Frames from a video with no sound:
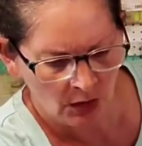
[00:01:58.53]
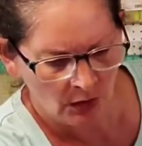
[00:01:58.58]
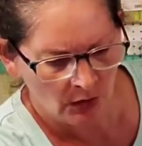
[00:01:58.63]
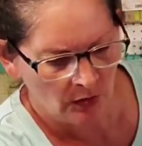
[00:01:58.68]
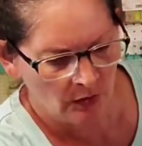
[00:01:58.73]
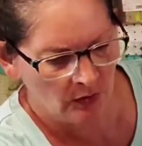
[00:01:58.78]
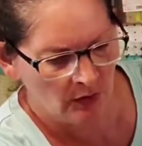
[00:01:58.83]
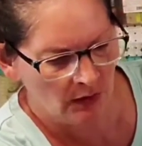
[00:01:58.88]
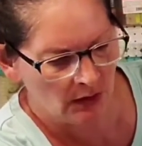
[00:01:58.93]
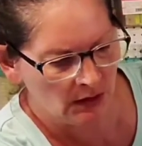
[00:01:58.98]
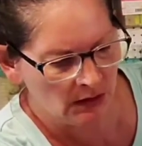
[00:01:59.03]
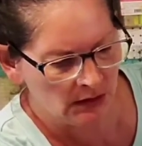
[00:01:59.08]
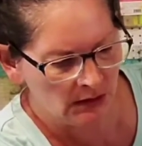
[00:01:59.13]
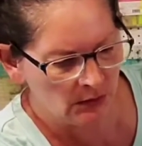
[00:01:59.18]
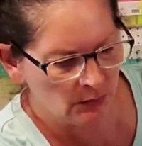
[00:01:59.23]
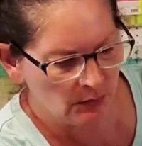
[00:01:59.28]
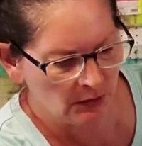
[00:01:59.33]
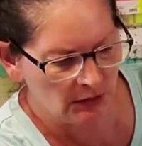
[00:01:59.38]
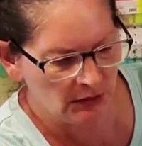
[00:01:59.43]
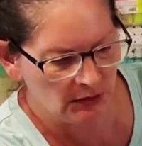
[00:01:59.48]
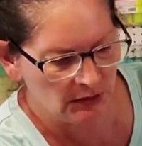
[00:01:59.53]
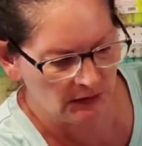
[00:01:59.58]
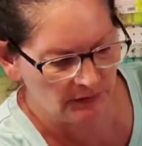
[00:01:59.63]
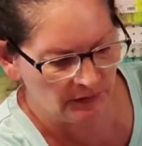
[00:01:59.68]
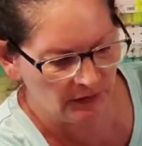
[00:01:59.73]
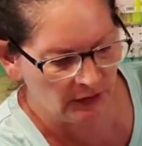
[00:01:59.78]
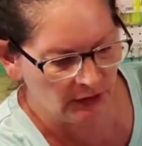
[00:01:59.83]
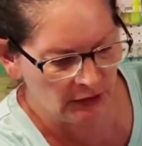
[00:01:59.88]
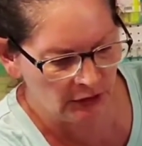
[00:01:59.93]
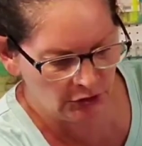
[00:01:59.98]
this when it's
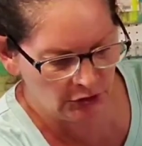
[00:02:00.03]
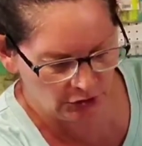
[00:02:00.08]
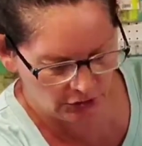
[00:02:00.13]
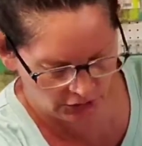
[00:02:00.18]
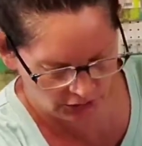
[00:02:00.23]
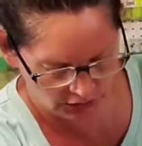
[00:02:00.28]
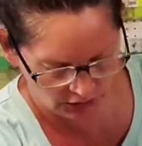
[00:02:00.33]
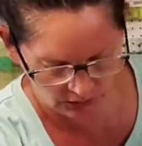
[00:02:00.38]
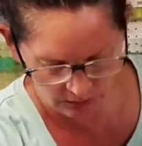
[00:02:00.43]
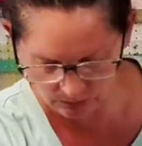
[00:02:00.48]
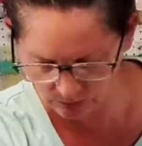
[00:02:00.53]
finished.